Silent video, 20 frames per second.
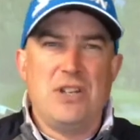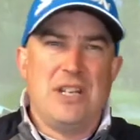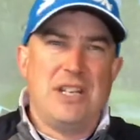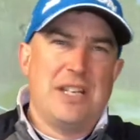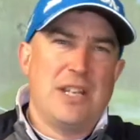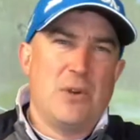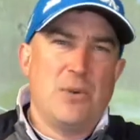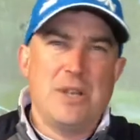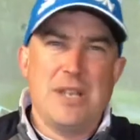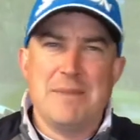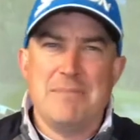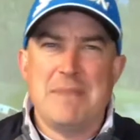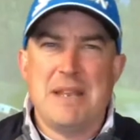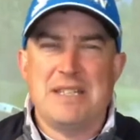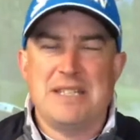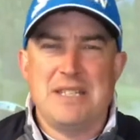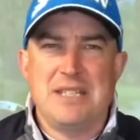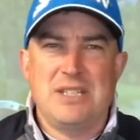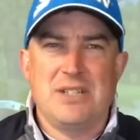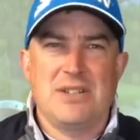You can get all your
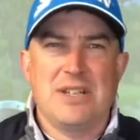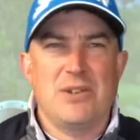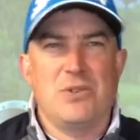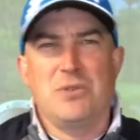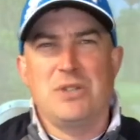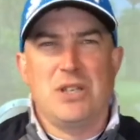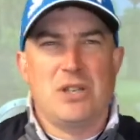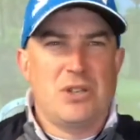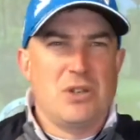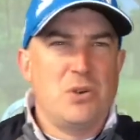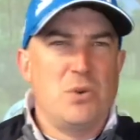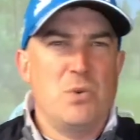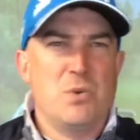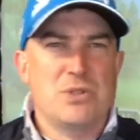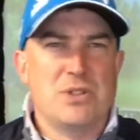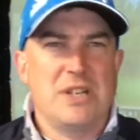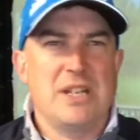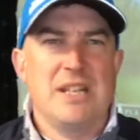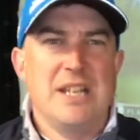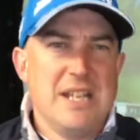messages on it, all your
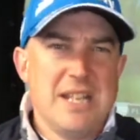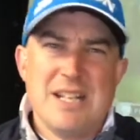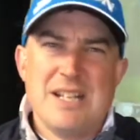calls on it.